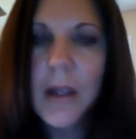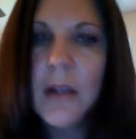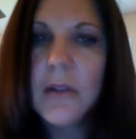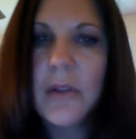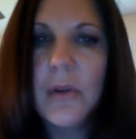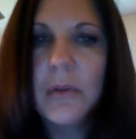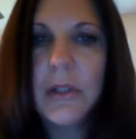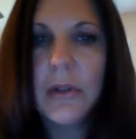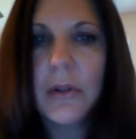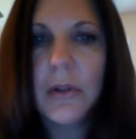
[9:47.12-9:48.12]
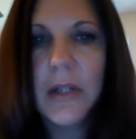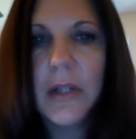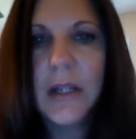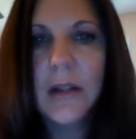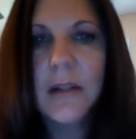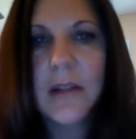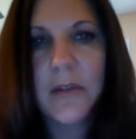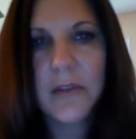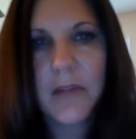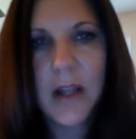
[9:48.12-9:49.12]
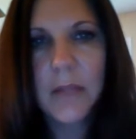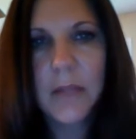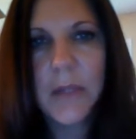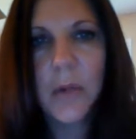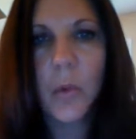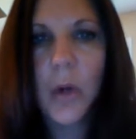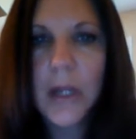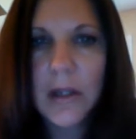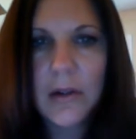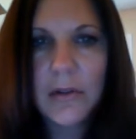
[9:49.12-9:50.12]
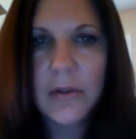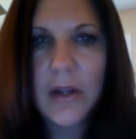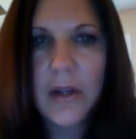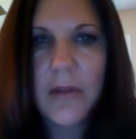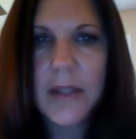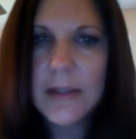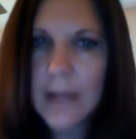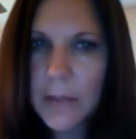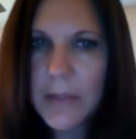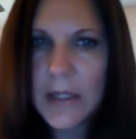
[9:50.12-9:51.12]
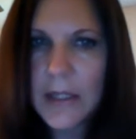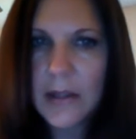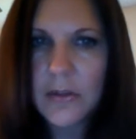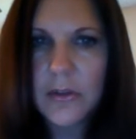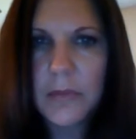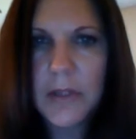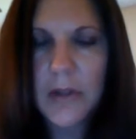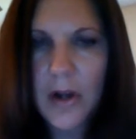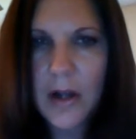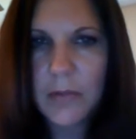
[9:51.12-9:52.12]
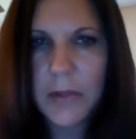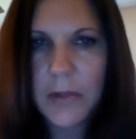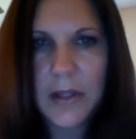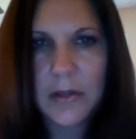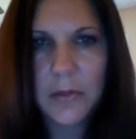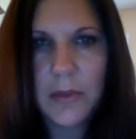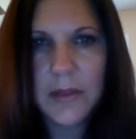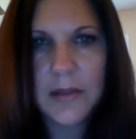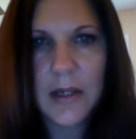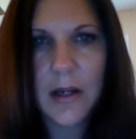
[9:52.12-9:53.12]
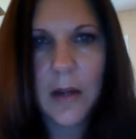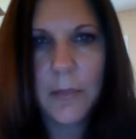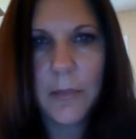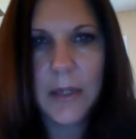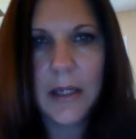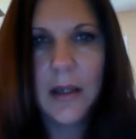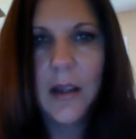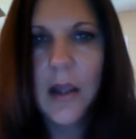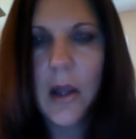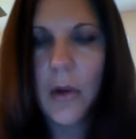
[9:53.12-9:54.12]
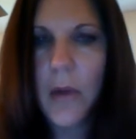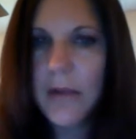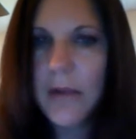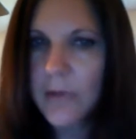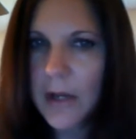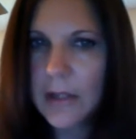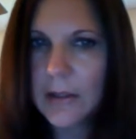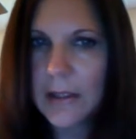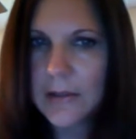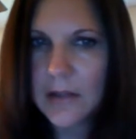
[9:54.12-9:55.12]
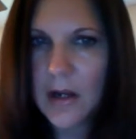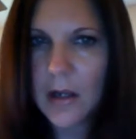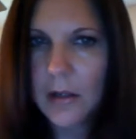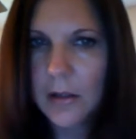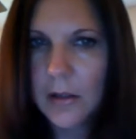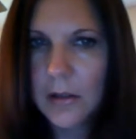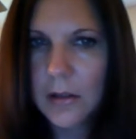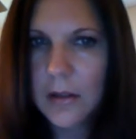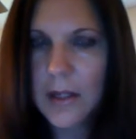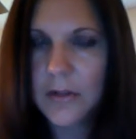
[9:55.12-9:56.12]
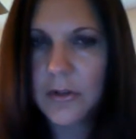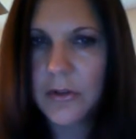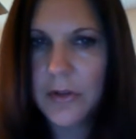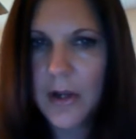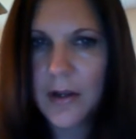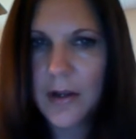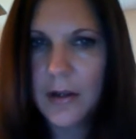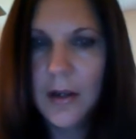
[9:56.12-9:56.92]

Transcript: So, learning self-development, working on yourself, that's something that should be taught within your real estate company. And quite frankly, it's not. It's just not.